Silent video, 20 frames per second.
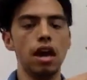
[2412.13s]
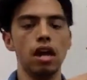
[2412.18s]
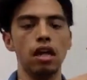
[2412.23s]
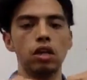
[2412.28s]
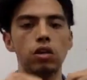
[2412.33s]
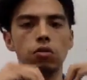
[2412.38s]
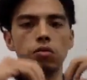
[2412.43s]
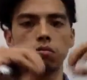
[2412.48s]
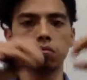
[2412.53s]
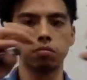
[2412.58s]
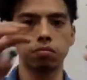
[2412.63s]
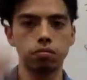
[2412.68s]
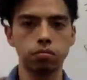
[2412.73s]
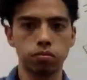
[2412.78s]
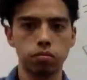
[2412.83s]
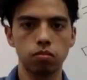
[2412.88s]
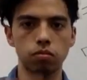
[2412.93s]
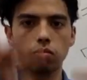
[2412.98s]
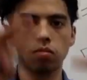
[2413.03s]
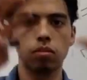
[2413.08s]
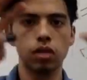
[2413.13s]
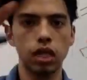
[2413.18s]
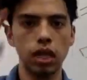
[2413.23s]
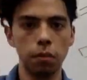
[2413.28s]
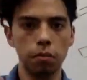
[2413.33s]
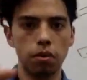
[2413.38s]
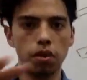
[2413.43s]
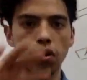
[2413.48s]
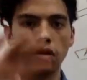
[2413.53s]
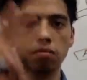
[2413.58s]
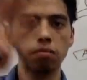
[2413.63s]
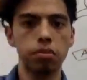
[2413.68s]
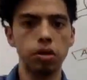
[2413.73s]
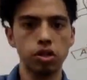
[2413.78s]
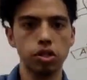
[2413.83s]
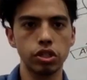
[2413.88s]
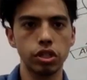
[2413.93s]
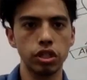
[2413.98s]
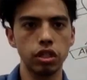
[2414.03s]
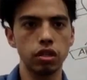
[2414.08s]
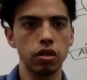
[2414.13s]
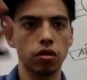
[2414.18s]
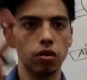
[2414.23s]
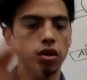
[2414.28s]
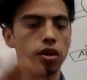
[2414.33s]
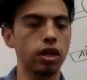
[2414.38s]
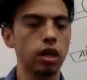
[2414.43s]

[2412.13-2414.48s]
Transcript: and you keep on pushing,